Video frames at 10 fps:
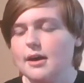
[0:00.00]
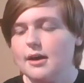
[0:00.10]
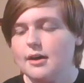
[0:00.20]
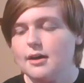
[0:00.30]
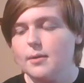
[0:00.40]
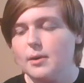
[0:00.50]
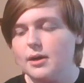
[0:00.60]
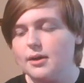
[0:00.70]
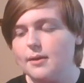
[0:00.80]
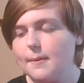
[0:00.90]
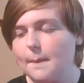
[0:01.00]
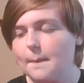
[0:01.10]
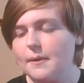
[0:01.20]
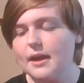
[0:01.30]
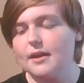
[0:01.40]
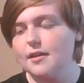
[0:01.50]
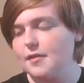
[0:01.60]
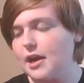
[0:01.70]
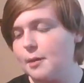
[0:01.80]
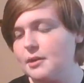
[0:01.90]
Yeah,
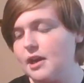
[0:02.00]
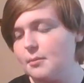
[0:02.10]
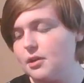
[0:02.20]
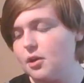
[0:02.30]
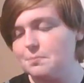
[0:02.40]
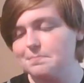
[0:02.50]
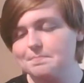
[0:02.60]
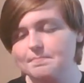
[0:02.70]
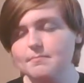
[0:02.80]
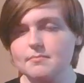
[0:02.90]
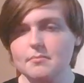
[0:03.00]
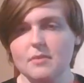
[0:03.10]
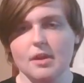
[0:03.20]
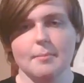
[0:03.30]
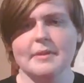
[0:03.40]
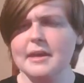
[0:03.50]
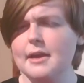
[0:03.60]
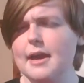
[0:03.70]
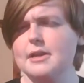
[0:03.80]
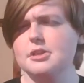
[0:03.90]
leave a comment down below. But
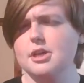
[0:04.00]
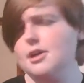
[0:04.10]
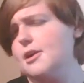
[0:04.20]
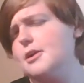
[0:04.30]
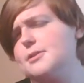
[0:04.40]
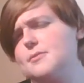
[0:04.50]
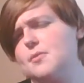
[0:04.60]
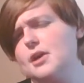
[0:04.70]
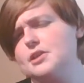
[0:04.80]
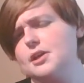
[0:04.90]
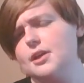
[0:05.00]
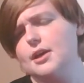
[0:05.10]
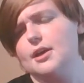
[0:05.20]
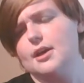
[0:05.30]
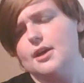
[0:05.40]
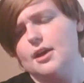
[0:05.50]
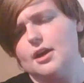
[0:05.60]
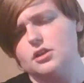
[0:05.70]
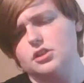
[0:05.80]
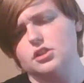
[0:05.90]
thank you guys so much for watching.
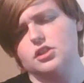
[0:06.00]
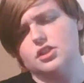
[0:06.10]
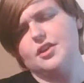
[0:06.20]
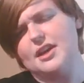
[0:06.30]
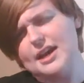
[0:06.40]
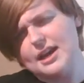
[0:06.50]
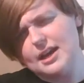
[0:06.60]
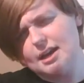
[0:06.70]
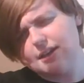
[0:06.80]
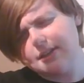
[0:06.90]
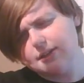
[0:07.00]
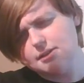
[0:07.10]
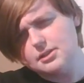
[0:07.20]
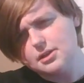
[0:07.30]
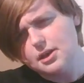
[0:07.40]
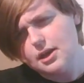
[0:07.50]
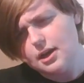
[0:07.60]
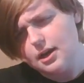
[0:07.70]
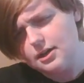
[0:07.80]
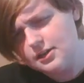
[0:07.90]
I'll see you guys
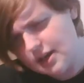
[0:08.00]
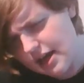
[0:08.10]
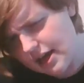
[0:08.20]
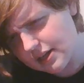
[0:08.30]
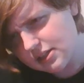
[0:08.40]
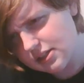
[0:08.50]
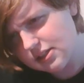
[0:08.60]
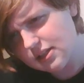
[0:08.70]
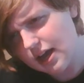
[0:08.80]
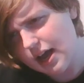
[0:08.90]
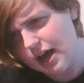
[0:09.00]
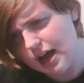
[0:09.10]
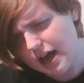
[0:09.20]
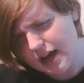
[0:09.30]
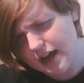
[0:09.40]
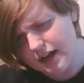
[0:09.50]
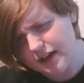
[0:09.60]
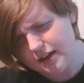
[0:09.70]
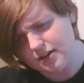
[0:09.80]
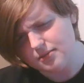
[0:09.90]
next
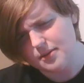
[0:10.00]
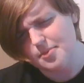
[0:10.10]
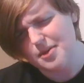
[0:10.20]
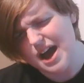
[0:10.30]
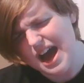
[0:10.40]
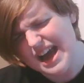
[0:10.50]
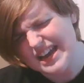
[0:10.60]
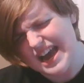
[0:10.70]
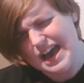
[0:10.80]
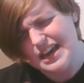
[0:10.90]
Bye.